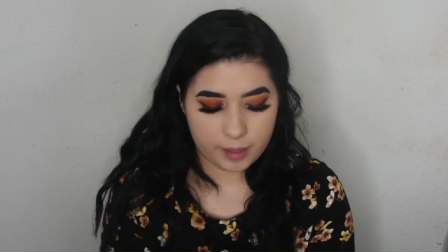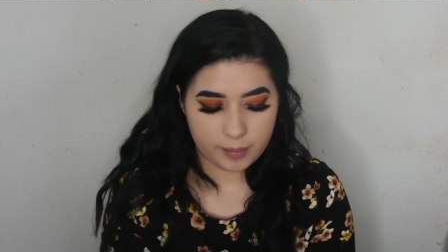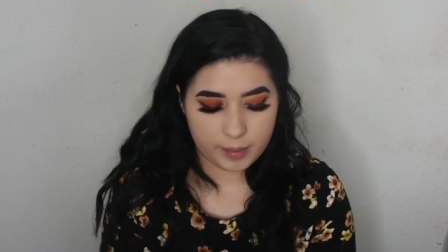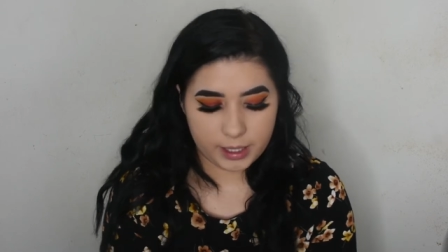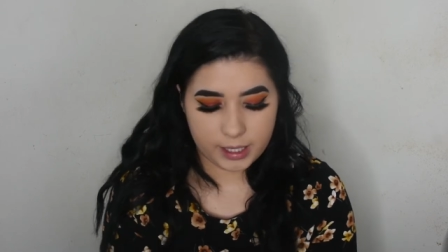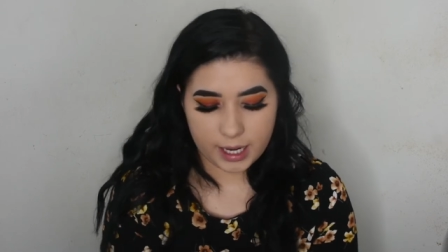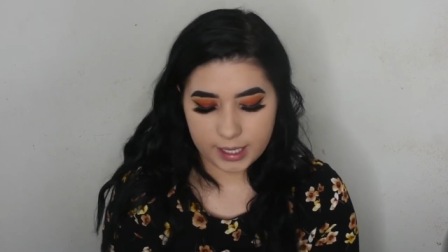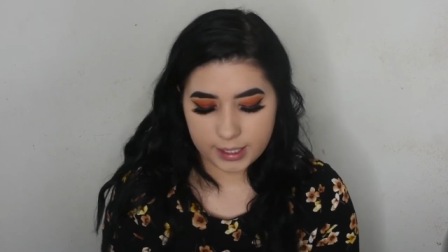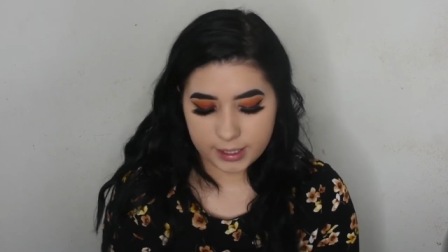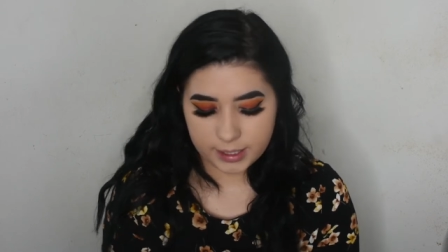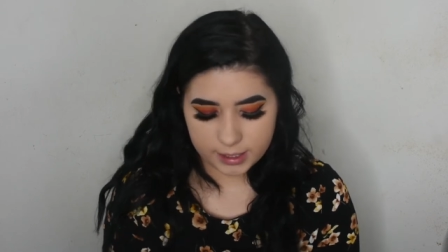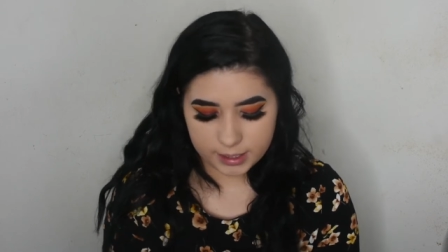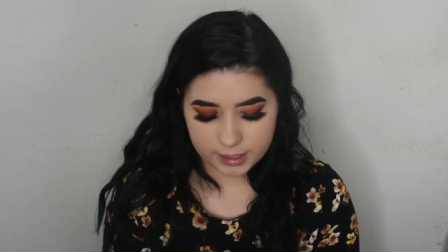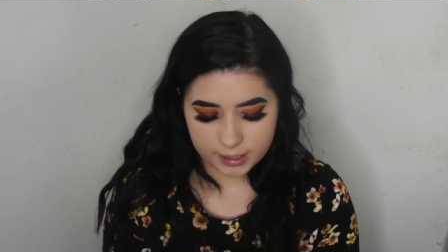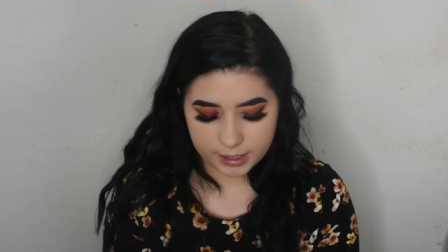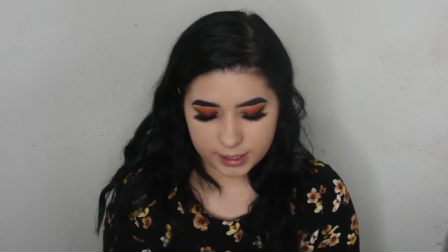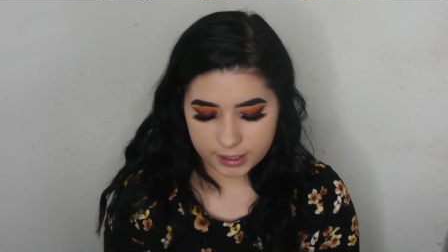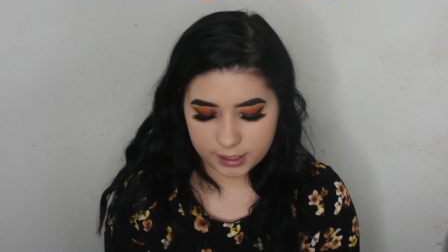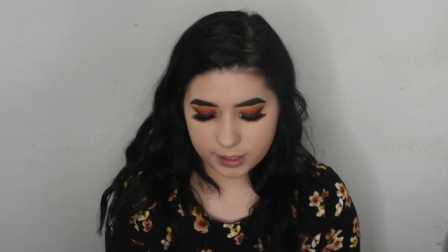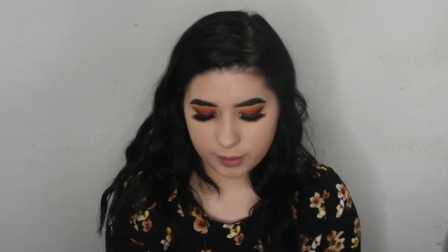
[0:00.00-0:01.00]
I mean,
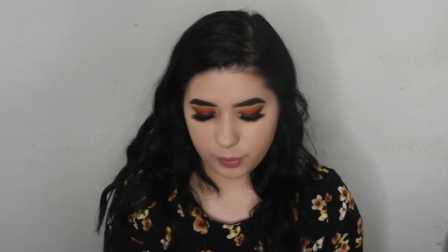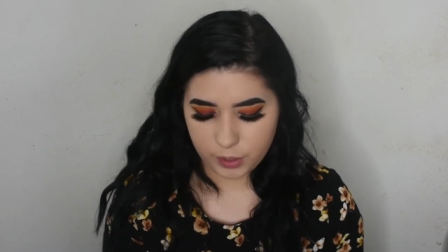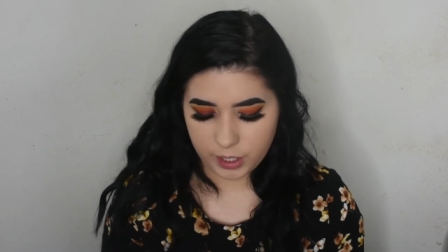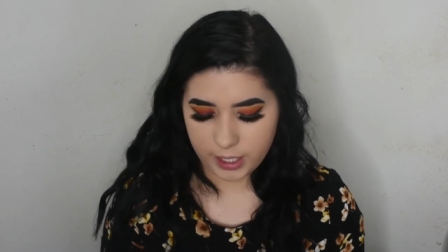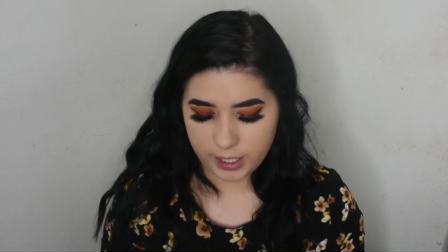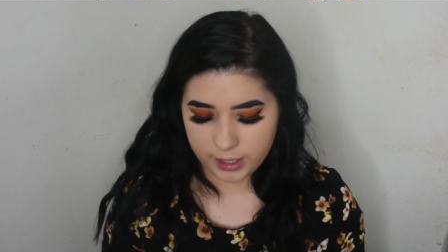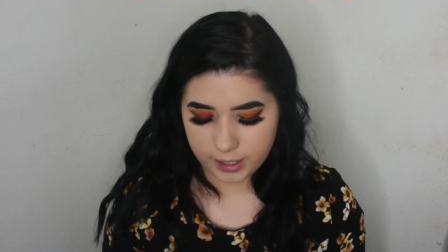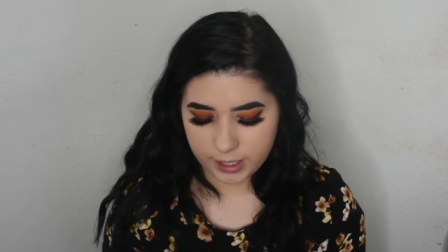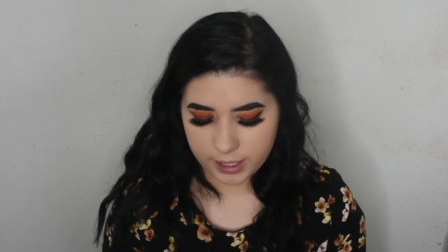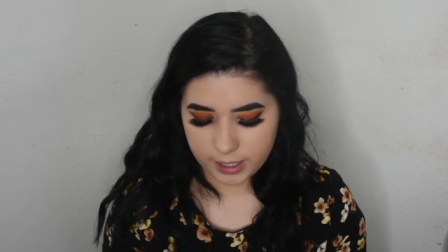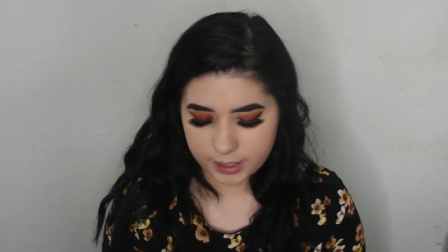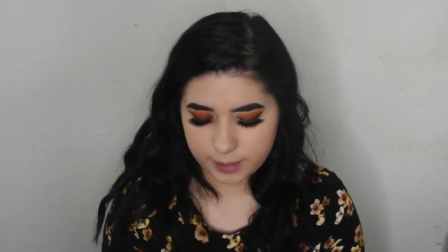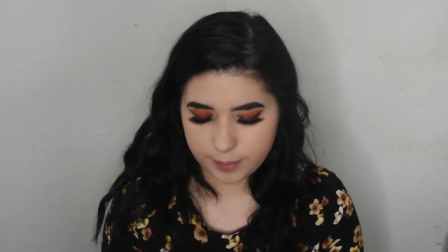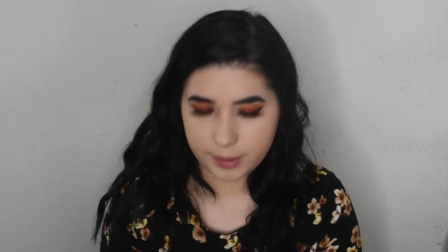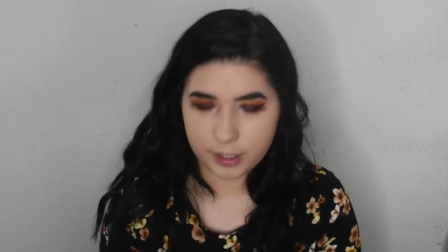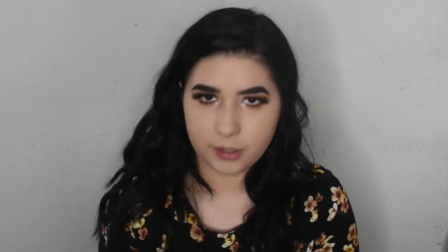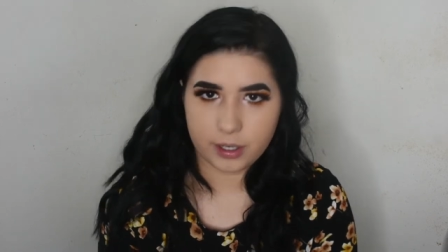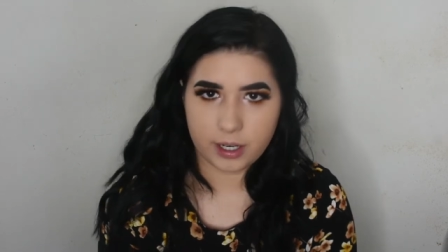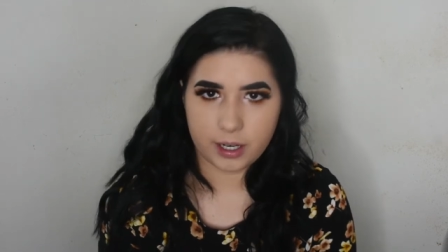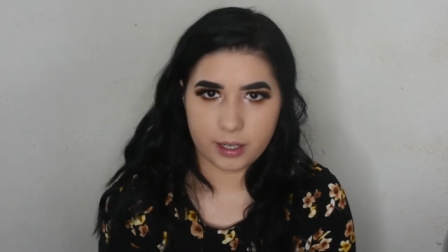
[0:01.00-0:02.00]
Essence is a brand that has
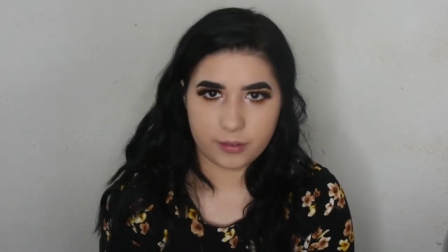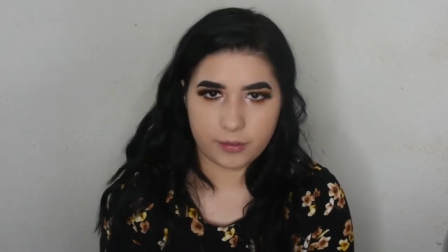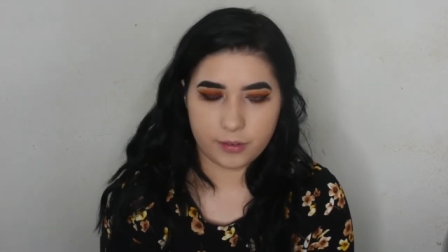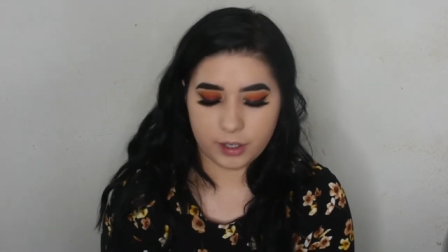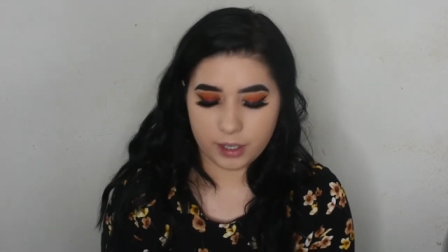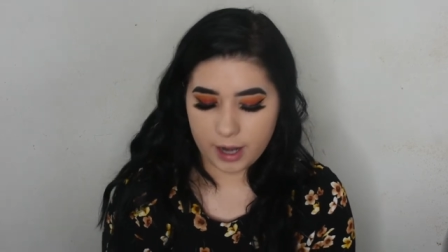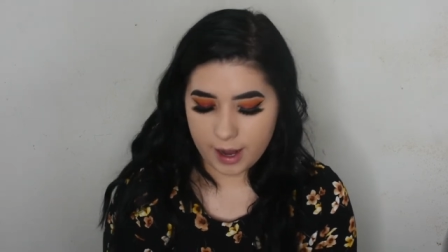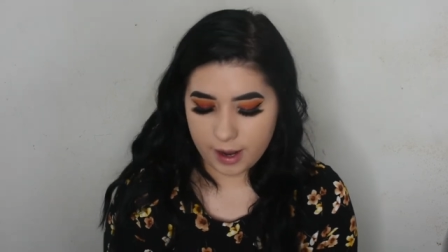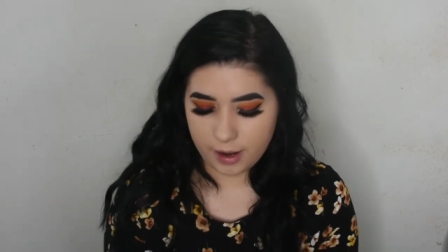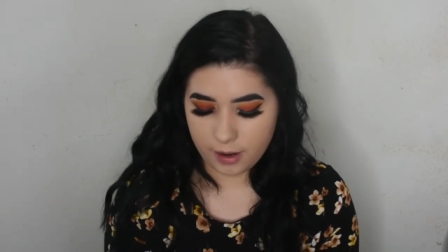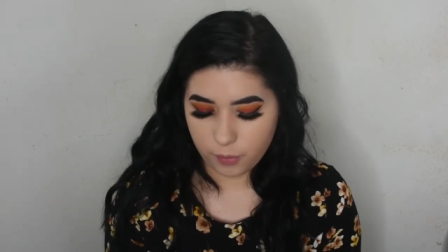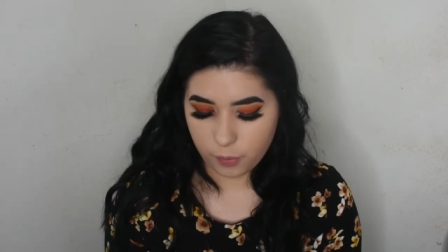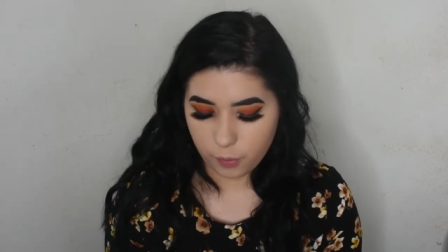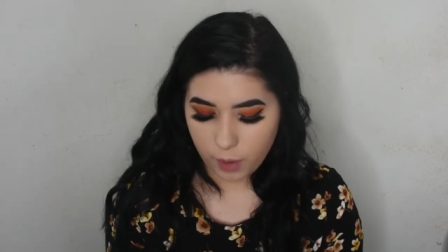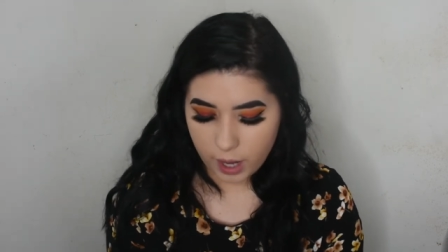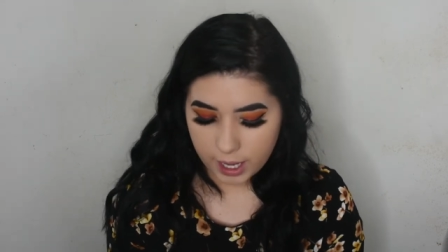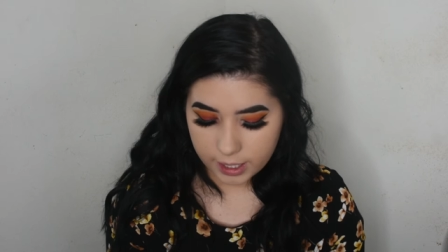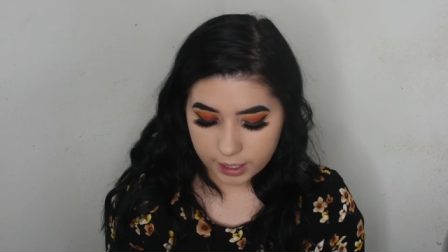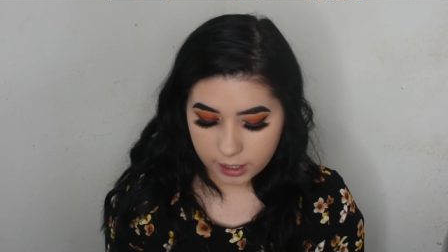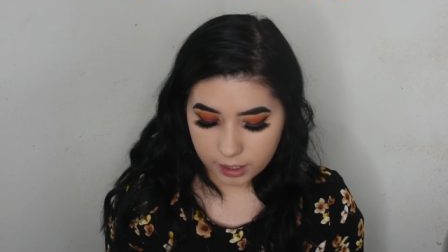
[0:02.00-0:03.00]
been around for a
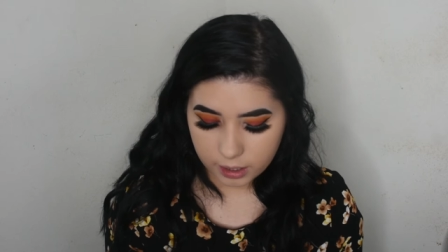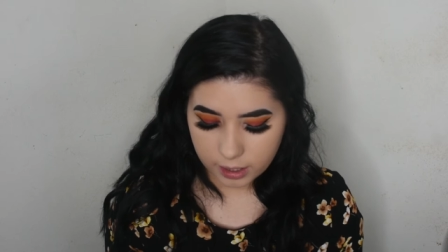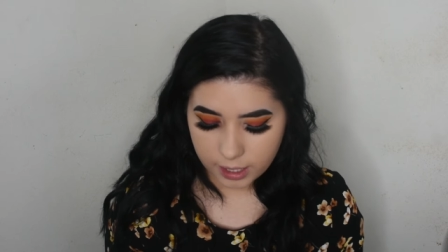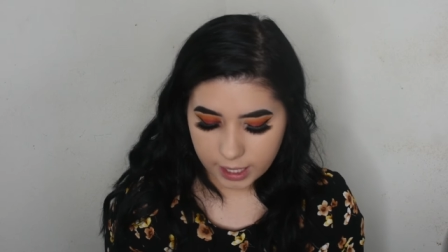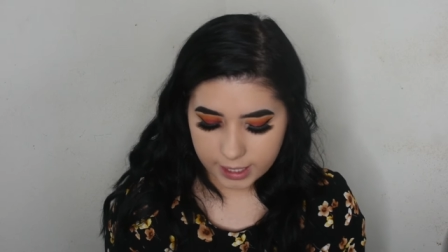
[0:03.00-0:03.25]
while,